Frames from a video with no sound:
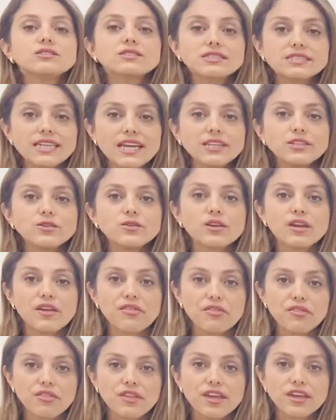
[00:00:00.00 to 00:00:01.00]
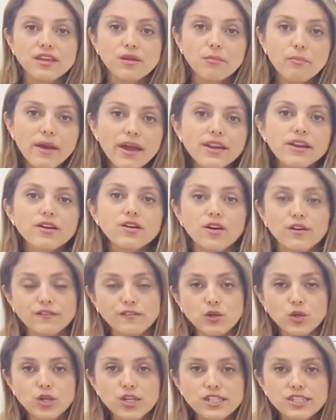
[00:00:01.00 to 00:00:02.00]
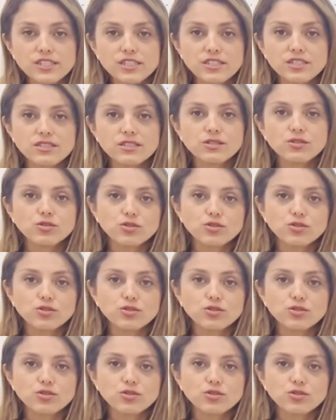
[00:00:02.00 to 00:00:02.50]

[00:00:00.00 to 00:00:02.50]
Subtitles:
then you can think better, of course.